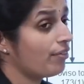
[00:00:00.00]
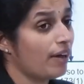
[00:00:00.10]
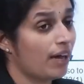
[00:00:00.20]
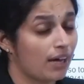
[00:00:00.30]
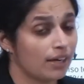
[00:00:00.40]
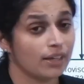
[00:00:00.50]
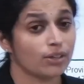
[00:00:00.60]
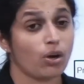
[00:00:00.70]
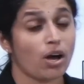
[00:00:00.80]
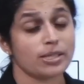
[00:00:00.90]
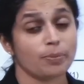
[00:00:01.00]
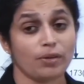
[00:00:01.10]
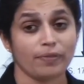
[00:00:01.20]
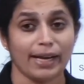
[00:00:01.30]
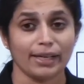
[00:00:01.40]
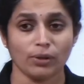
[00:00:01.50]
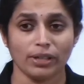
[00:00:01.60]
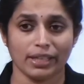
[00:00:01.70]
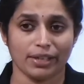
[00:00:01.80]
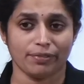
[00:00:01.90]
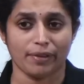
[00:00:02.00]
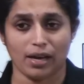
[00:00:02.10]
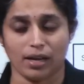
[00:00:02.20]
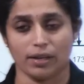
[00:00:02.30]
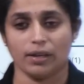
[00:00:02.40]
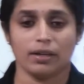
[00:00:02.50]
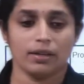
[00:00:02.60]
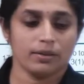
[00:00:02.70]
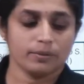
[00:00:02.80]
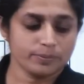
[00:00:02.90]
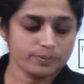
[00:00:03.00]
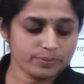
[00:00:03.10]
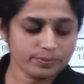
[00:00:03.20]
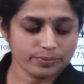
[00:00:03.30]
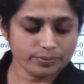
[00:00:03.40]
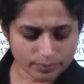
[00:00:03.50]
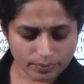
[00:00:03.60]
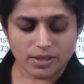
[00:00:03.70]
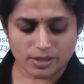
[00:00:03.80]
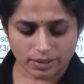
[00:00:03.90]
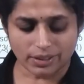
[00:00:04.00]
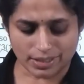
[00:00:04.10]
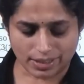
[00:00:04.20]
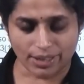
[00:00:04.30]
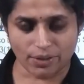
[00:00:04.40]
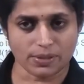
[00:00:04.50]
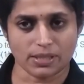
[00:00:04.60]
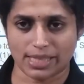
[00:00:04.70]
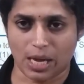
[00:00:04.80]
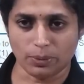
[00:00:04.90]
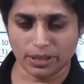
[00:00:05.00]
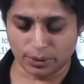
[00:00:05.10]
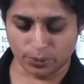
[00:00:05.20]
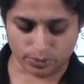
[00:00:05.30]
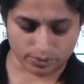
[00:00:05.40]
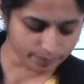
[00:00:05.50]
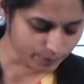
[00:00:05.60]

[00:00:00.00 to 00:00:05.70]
FIR, the concept of electronic FIR. So, these kind of changes have been introduced.